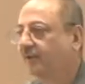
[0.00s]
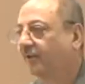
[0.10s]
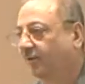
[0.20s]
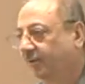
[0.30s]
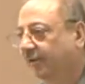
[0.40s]

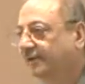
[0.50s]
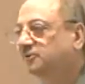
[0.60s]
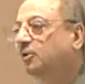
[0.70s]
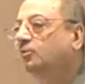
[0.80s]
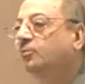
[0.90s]
Okay,
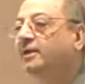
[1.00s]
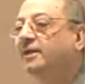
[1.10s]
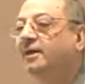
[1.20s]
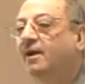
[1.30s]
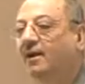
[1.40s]
so
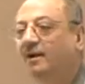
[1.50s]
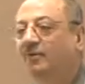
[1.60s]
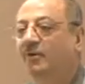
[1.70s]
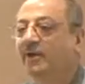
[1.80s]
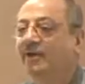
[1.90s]
we are
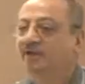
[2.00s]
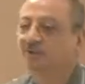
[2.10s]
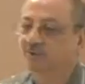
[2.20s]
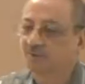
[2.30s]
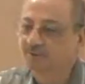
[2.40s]
going
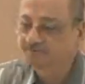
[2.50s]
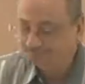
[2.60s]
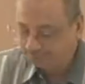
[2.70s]
to